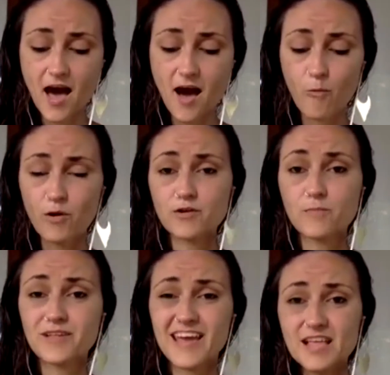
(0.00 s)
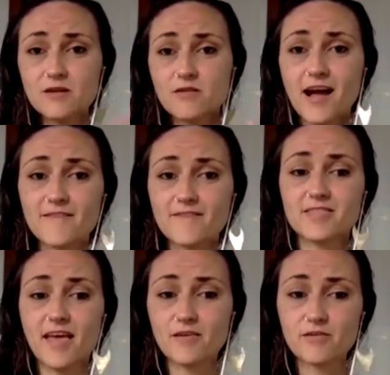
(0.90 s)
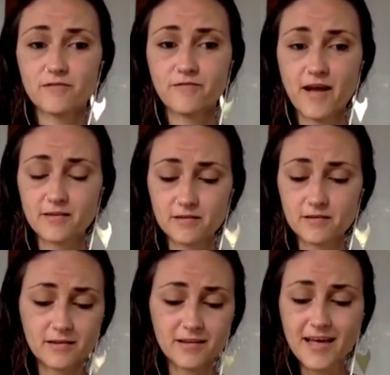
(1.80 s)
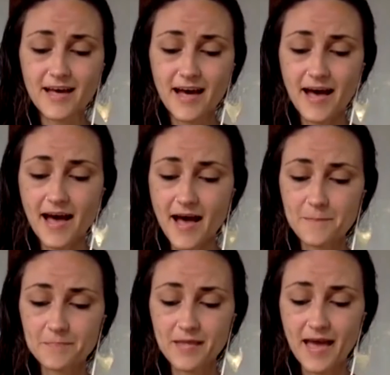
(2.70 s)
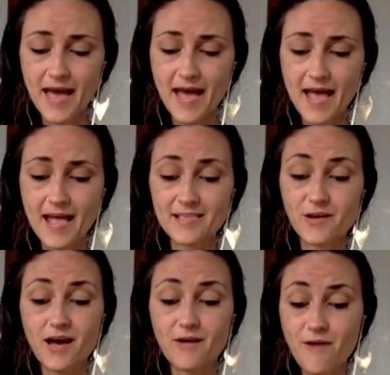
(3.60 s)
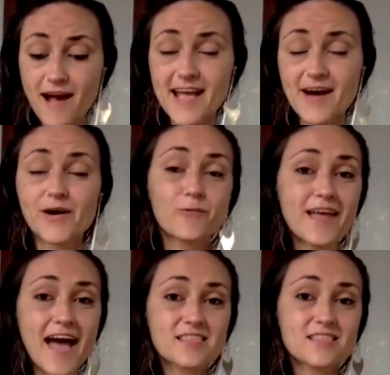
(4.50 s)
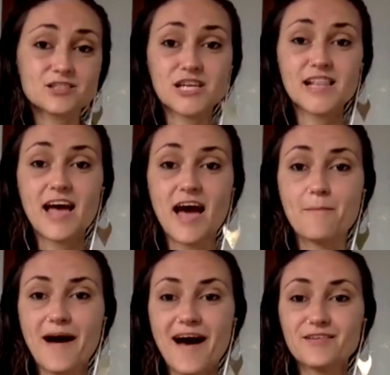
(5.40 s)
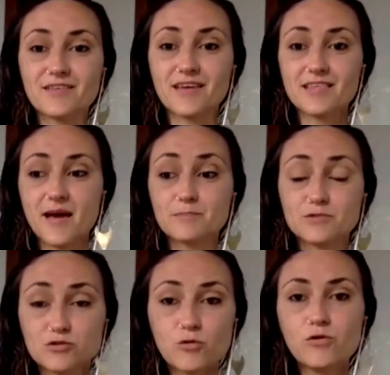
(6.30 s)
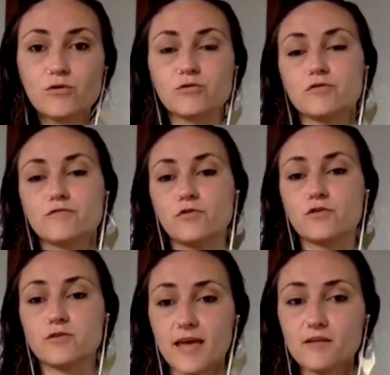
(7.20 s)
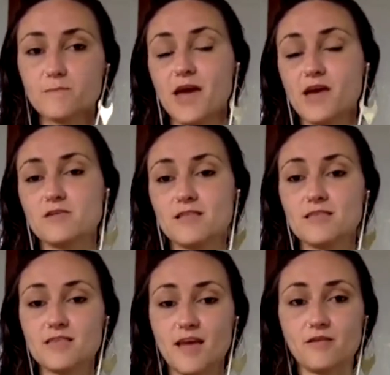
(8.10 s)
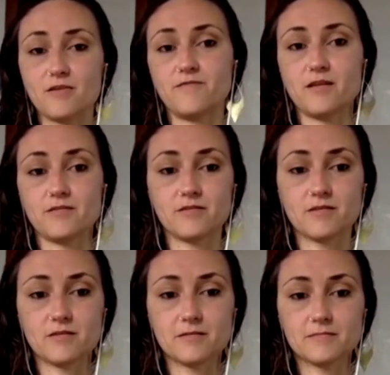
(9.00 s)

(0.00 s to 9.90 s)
what do you put in your kind of sales funnel. And right now I want to ask Sheila about some tools for sales pages and sales funnels.